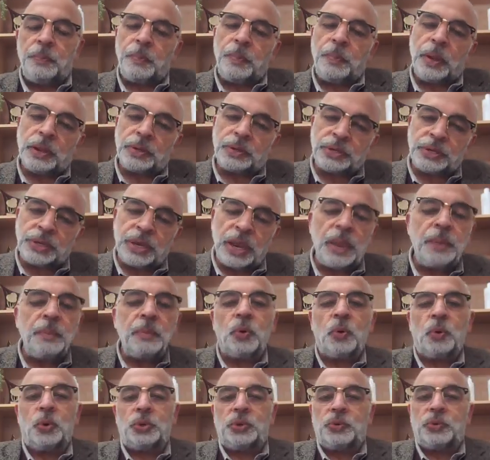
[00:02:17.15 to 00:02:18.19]
Same
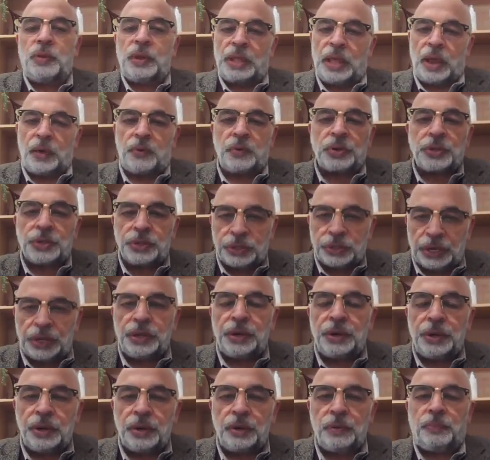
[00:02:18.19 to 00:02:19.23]
goes with our
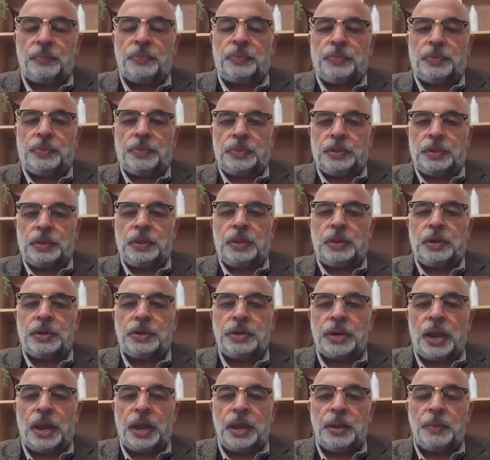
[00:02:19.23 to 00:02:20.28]
skin
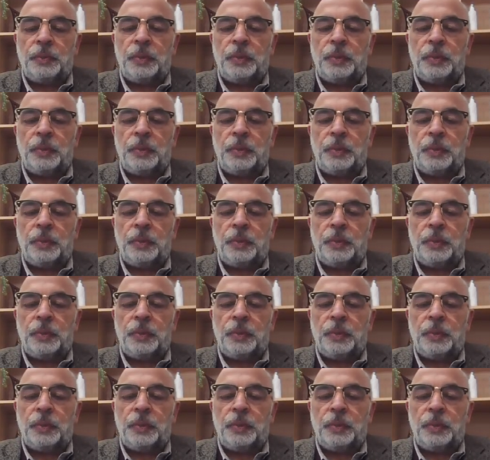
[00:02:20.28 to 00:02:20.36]
type.